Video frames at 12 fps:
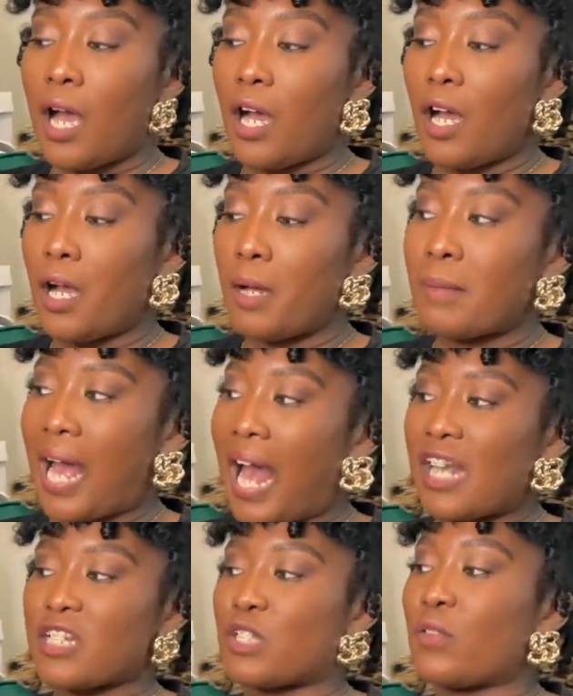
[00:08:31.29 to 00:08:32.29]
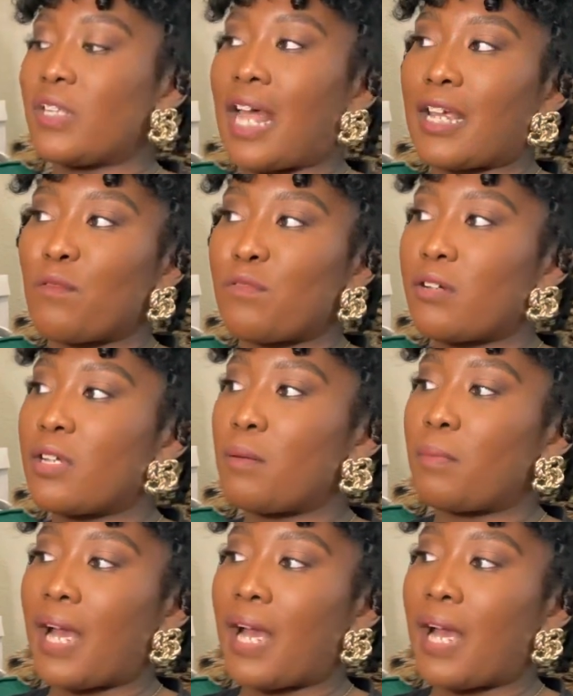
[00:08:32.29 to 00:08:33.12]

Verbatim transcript: Um, I just feel like if you're gonna